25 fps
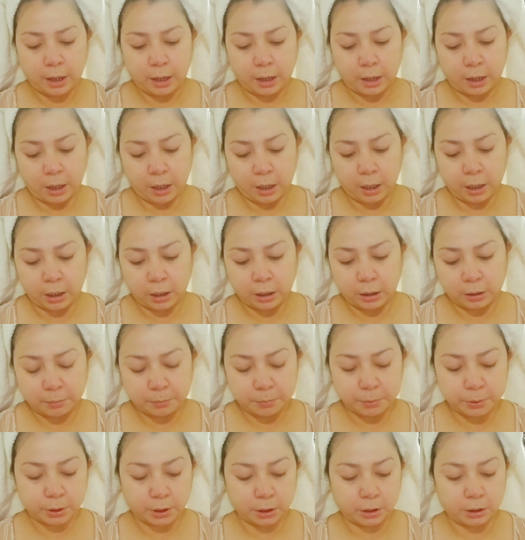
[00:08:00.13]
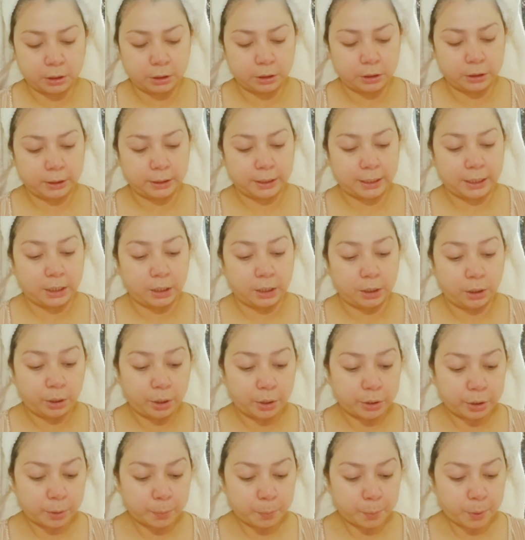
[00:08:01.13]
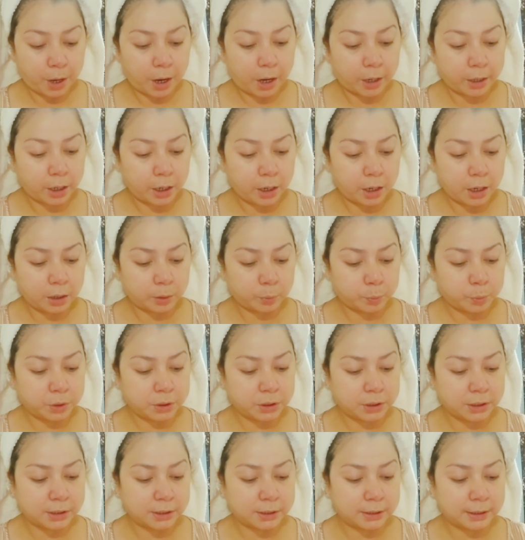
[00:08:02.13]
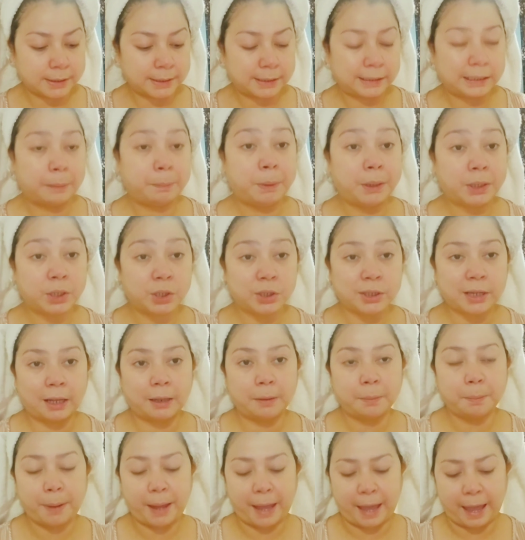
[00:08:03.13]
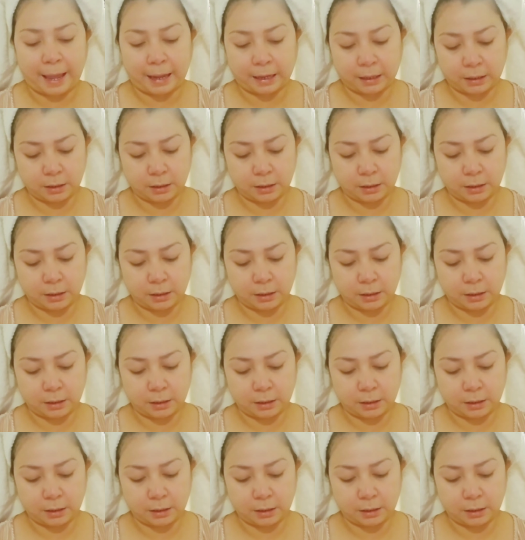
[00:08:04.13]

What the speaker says: the other product, which is the sleeping gel pack.